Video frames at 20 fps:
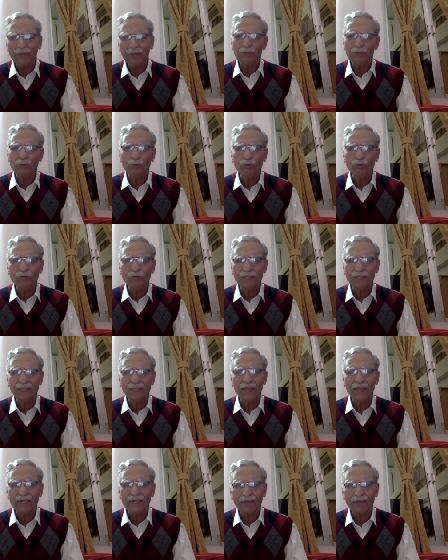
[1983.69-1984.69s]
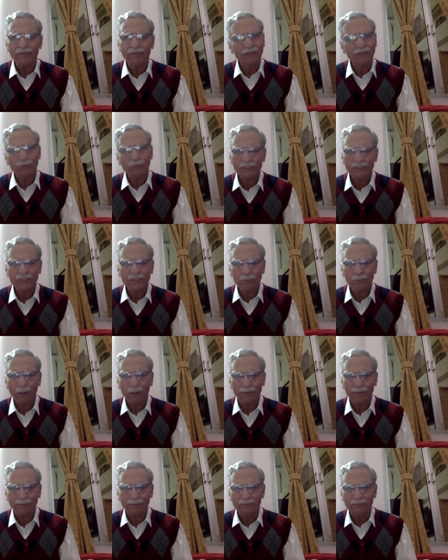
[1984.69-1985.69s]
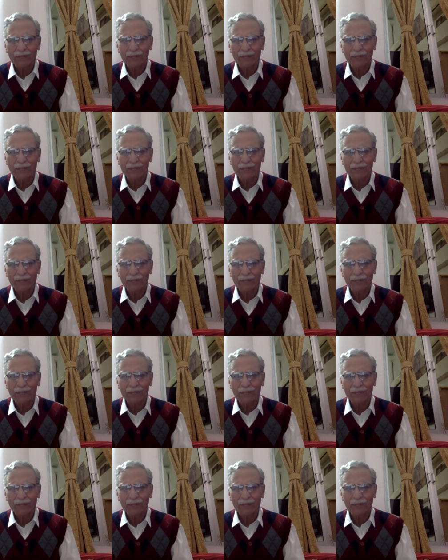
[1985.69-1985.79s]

be used as the head covering, what's the problem?